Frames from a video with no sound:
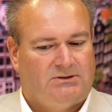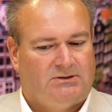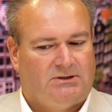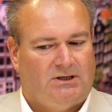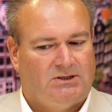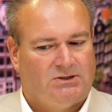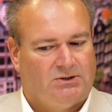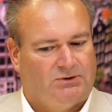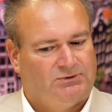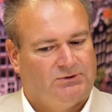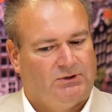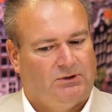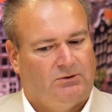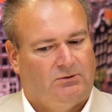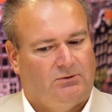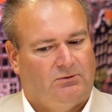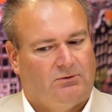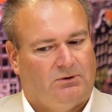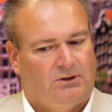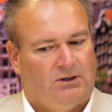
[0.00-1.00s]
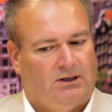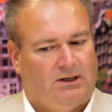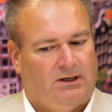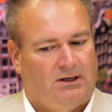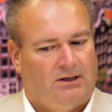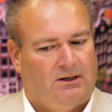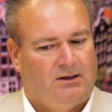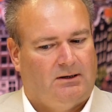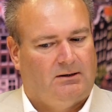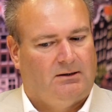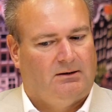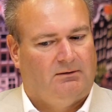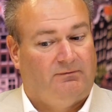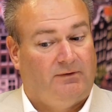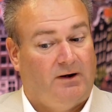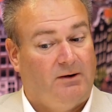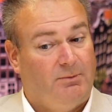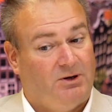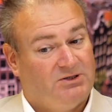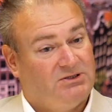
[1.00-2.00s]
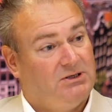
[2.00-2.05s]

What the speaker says: is also very much